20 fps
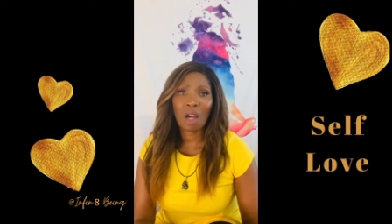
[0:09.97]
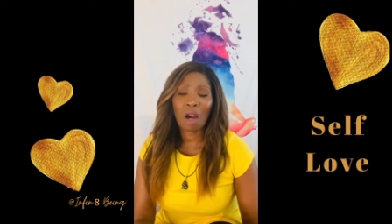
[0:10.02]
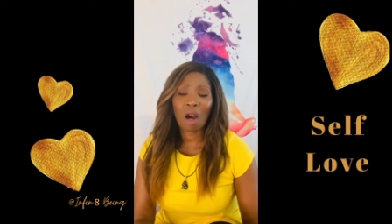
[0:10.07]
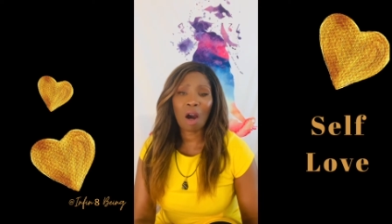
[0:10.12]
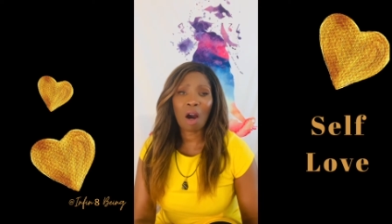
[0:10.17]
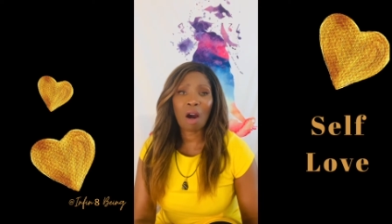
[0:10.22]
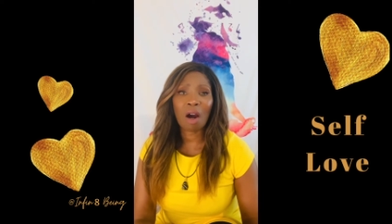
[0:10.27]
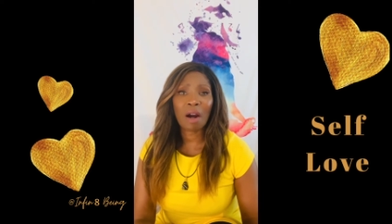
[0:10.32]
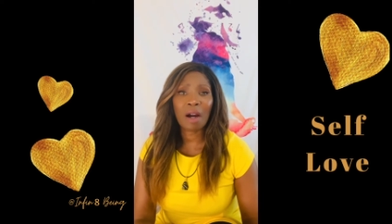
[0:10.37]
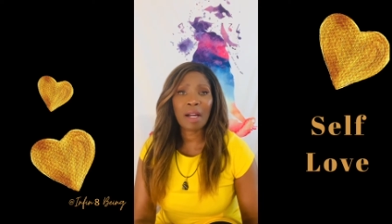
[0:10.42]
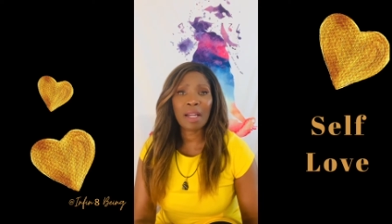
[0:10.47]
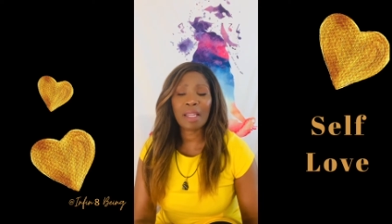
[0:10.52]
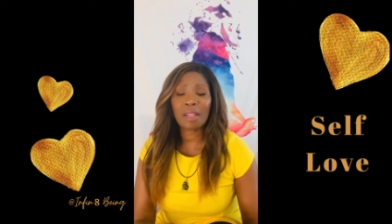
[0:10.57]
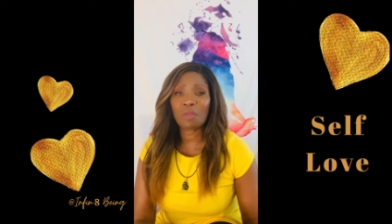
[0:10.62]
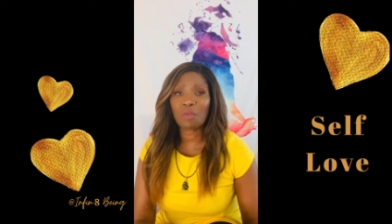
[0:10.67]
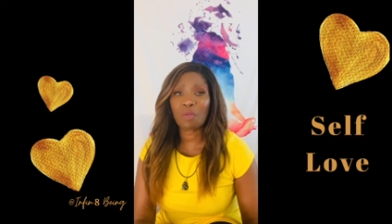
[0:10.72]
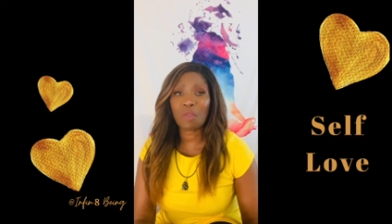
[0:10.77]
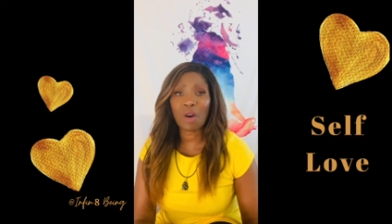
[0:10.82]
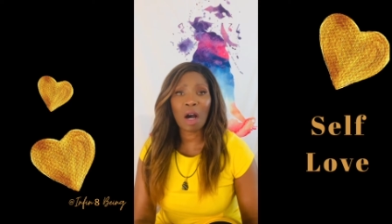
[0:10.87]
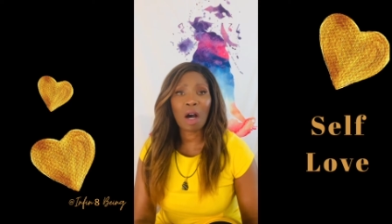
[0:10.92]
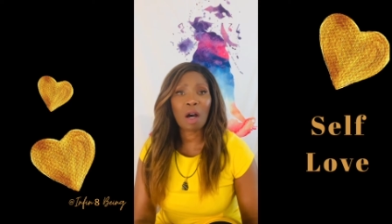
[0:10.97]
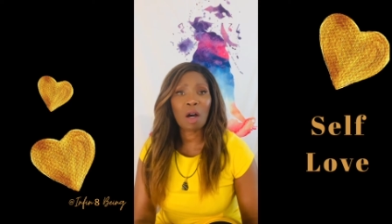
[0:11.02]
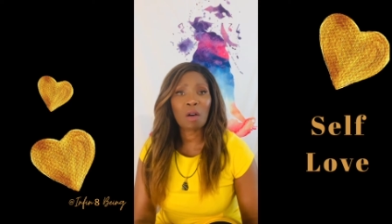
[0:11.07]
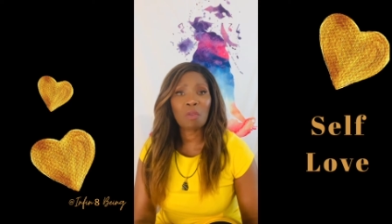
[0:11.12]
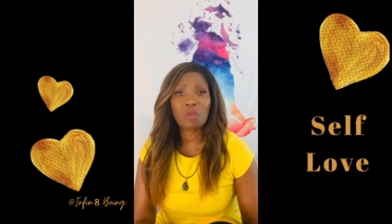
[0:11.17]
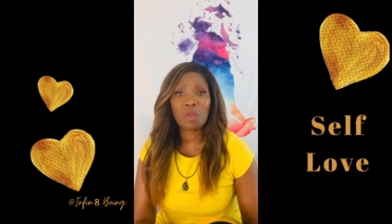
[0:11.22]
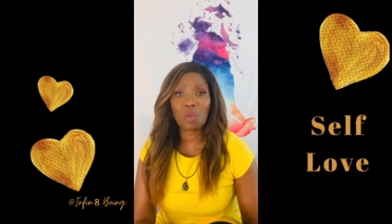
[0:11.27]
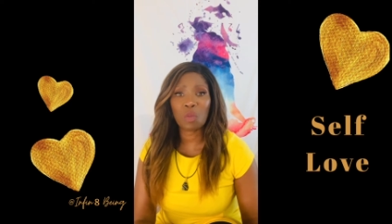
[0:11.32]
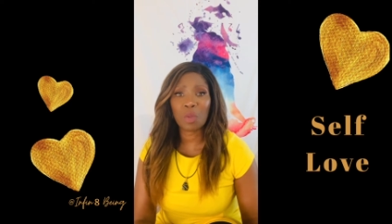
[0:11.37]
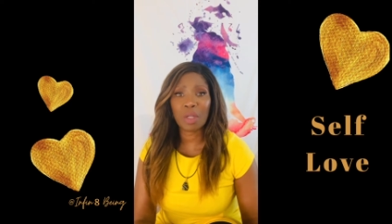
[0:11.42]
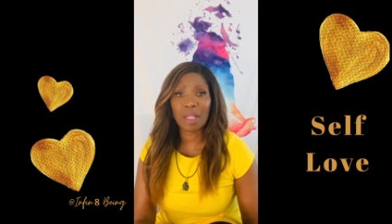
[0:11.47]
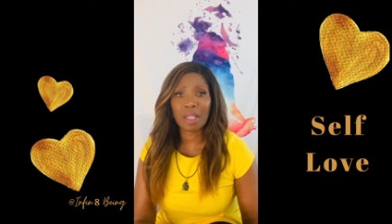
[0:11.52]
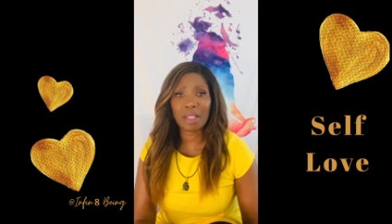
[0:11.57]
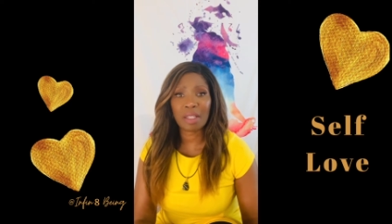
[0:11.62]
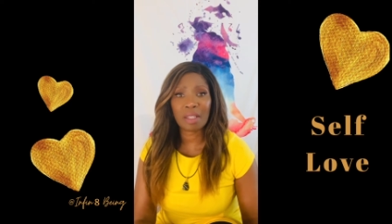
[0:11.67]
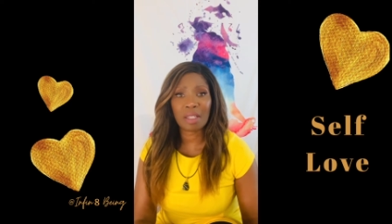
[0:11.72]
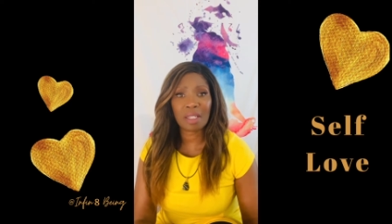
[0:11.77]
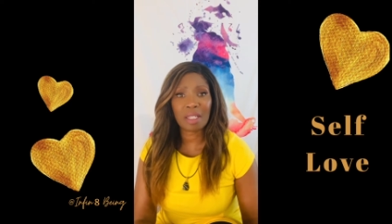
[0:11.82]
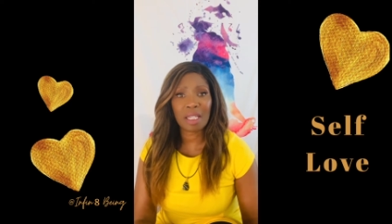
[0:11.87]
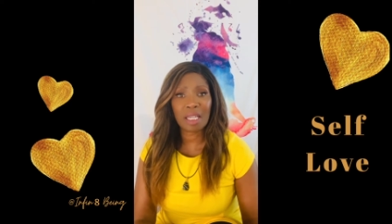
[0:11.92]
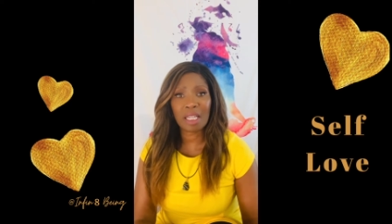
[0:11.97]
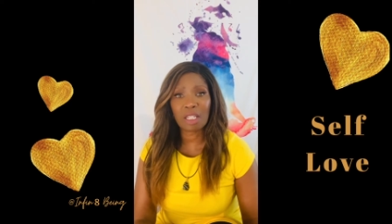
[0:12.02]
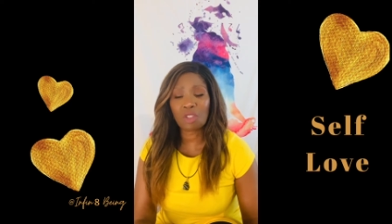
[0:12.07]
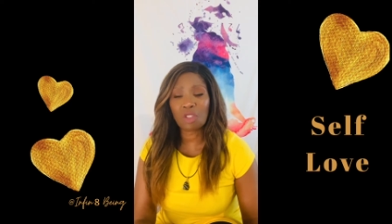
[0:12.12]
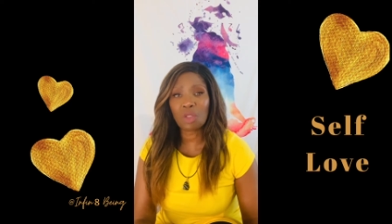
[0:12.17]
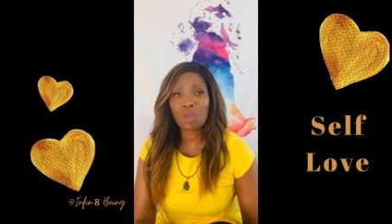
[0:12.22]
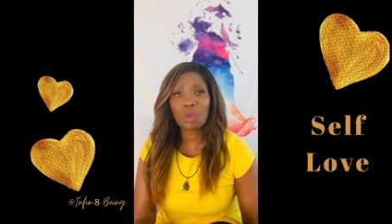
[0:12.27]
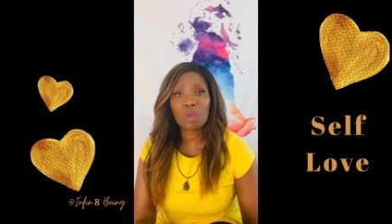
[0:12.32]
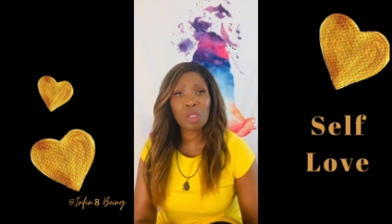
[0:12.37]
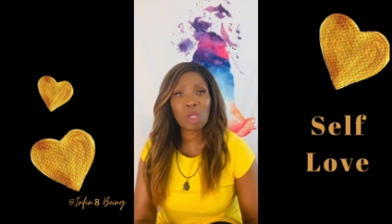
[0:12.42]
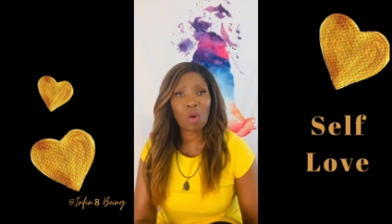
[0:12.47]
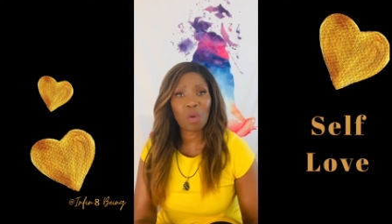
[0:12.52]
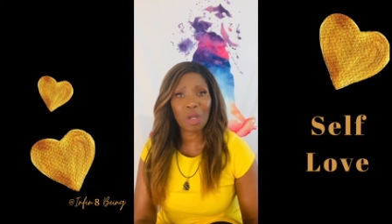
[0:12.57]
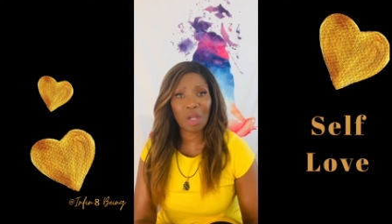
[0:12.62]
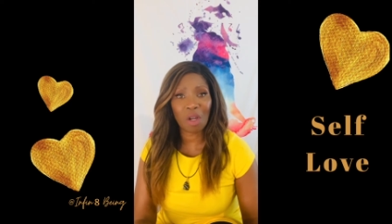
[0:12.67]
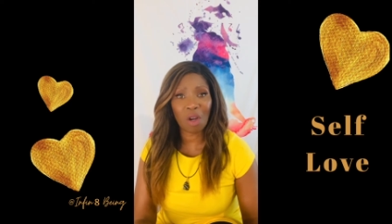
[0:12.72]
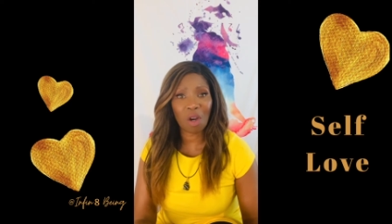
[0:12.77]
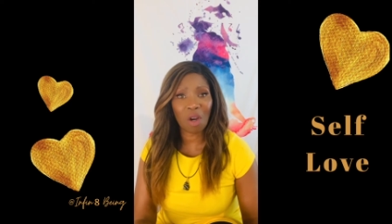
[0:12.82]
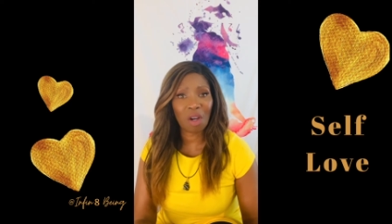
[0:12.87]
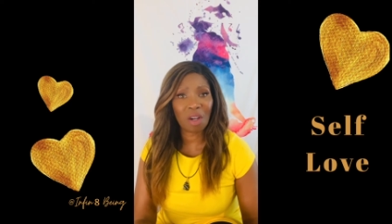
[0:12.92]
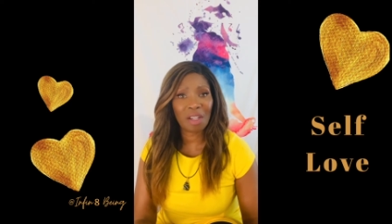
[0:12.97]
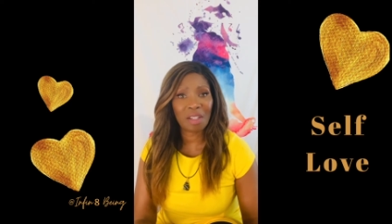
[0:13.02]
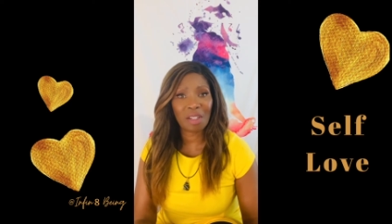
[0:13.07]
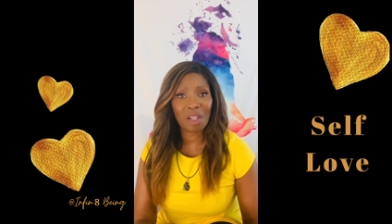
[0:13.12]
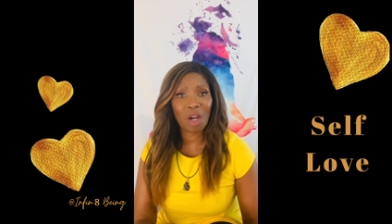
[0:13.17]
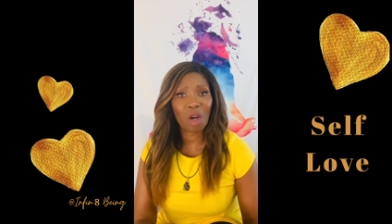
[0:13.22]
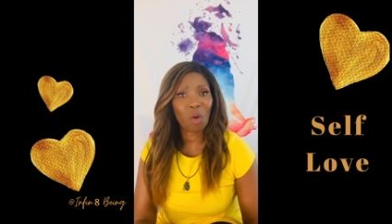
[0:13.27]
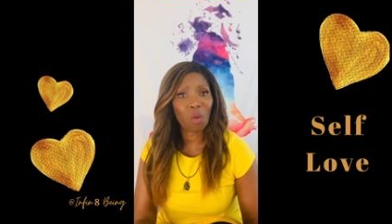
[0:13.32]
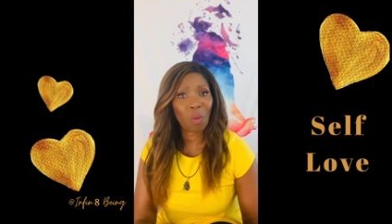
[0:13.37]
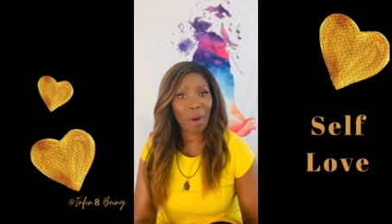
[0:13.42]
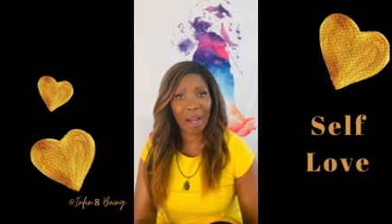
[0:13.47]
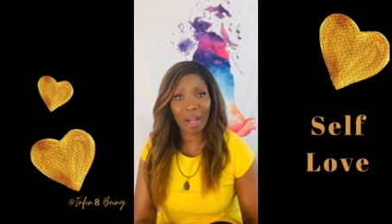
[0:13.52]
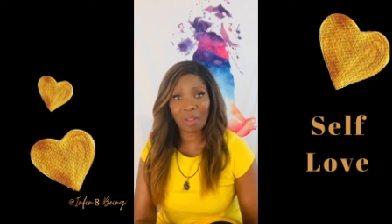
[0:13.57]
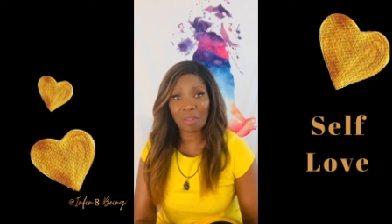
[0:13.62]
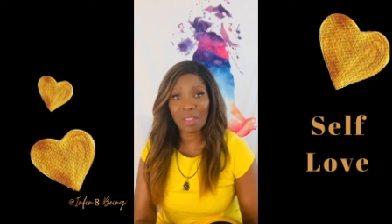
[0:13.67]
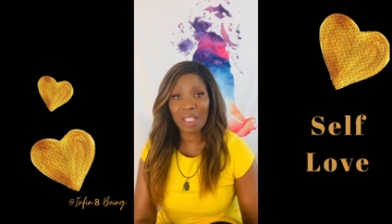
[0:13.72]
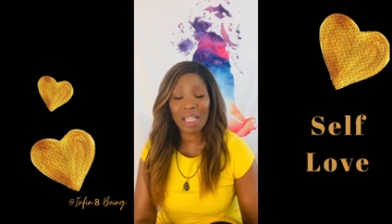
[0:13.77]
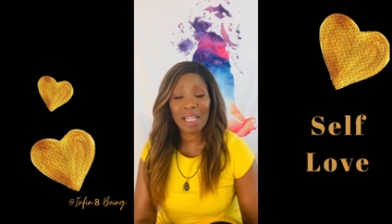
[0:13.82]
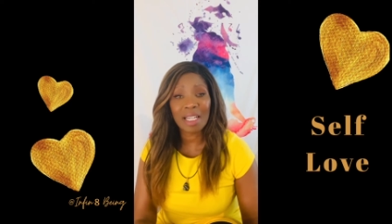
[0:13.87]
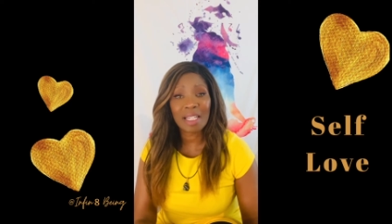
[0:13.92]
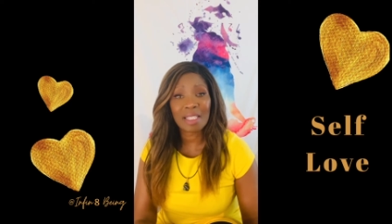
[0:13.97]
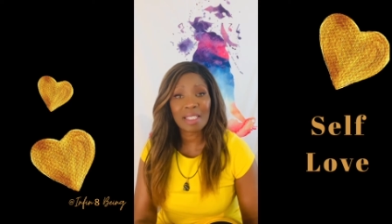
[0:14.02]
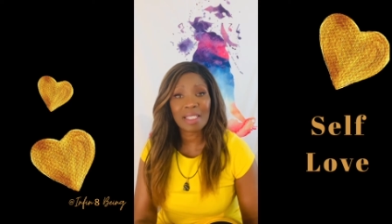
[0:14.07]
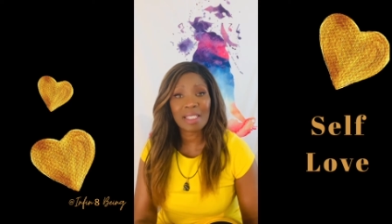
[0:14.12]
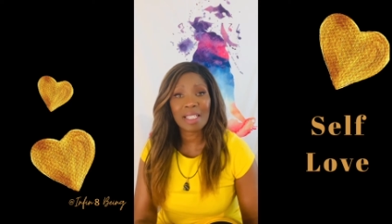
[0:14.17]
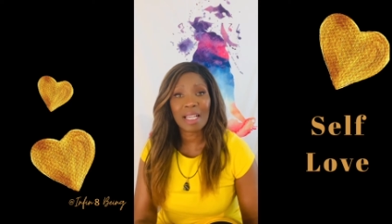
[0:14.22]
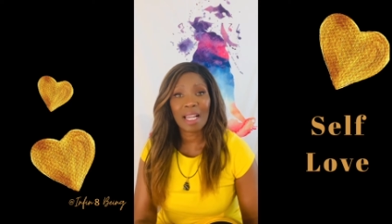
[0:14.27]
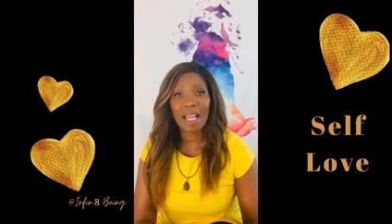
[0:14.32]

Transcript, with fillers: are involved with issues going on around us